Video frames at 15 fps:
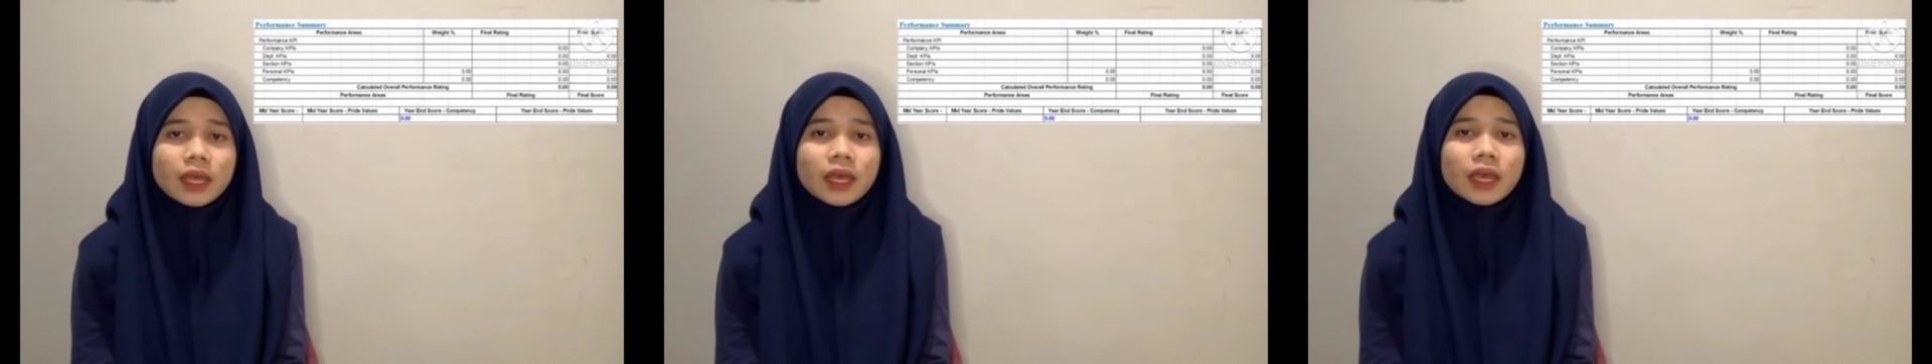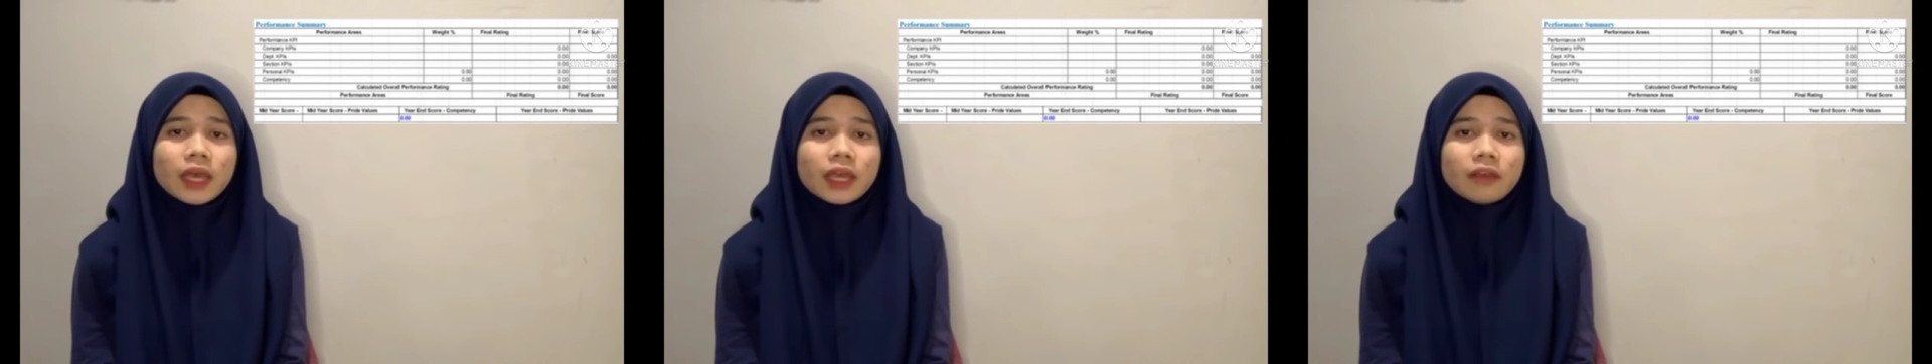
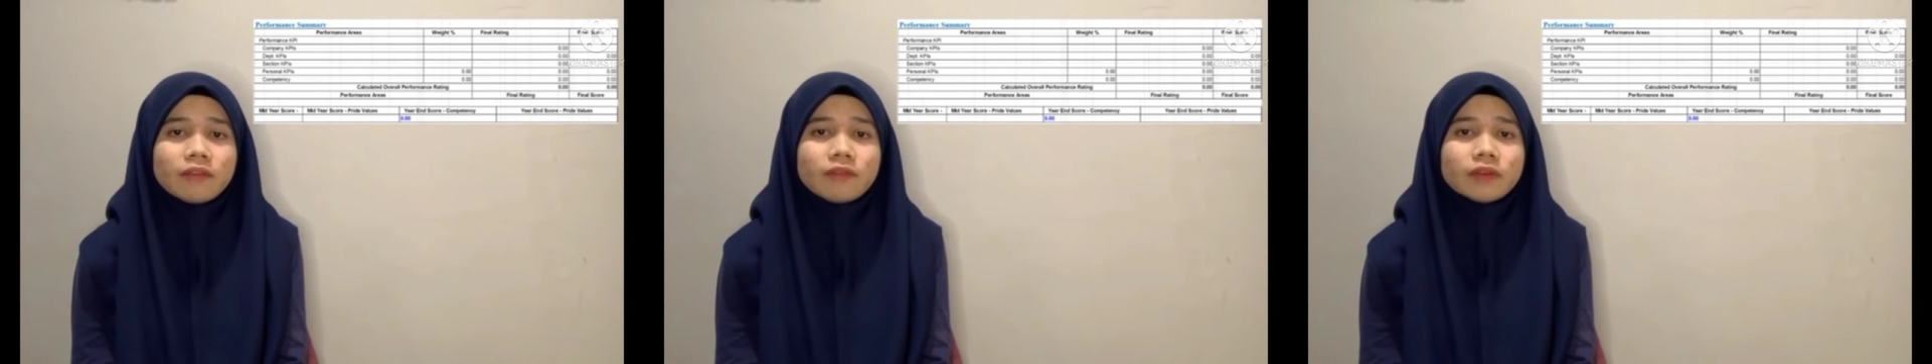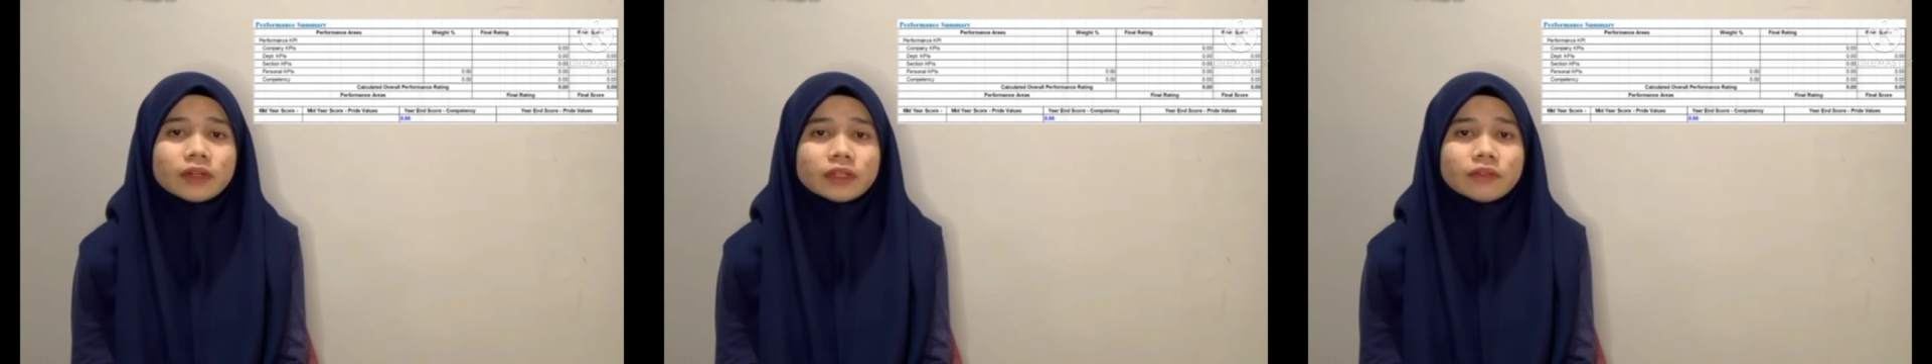have
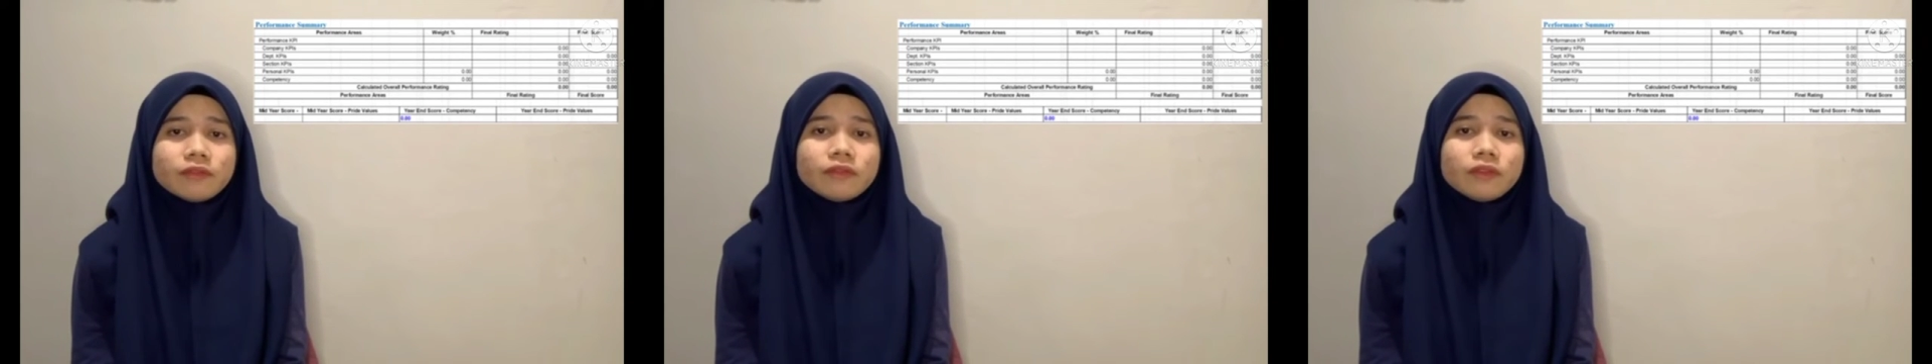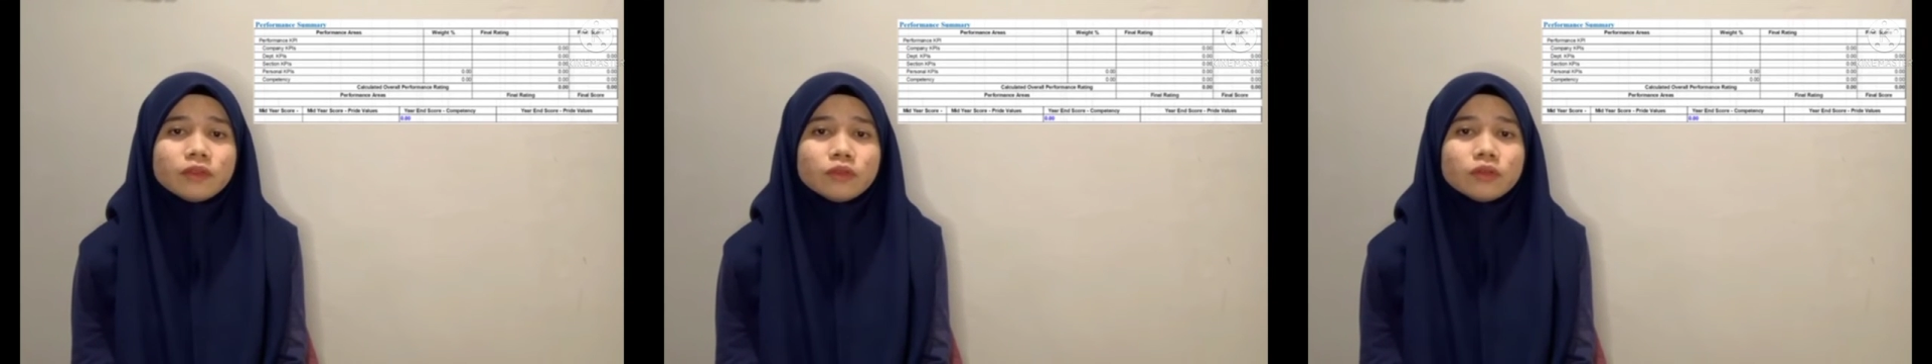a
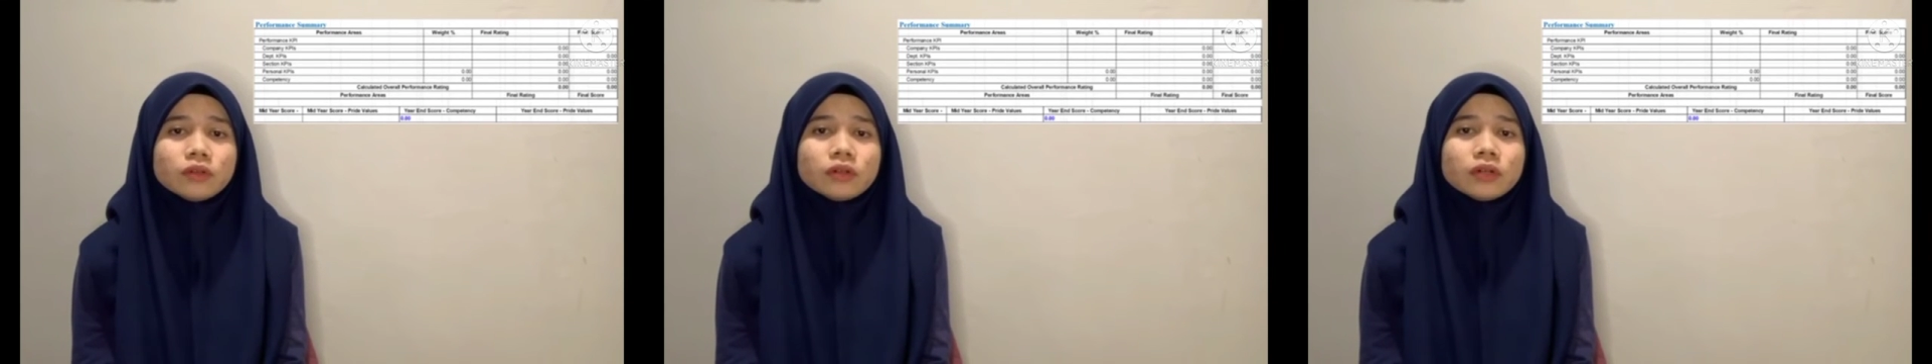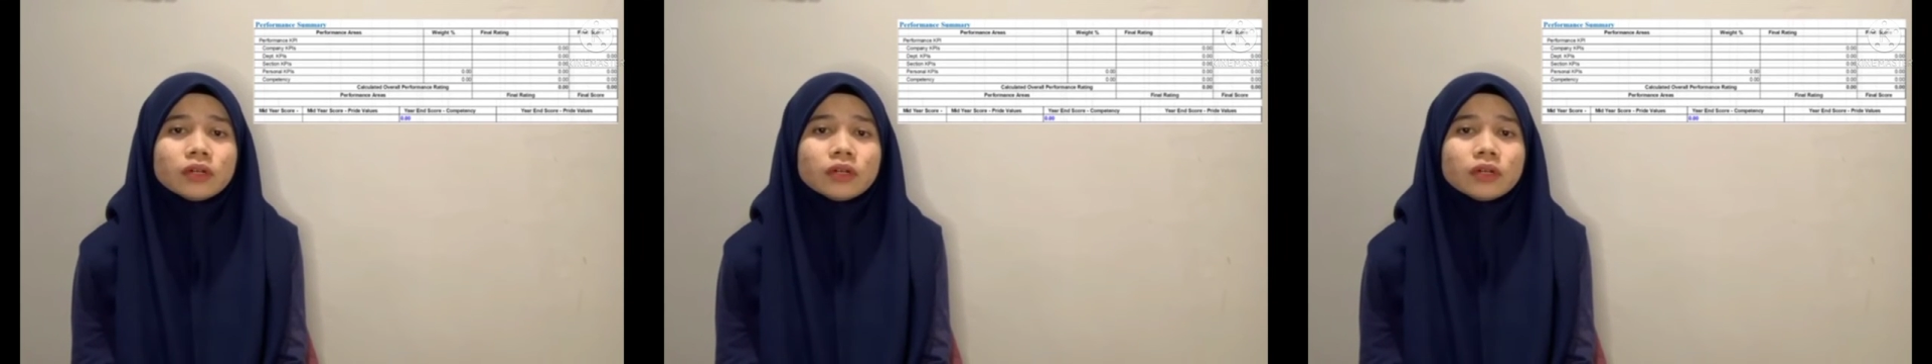few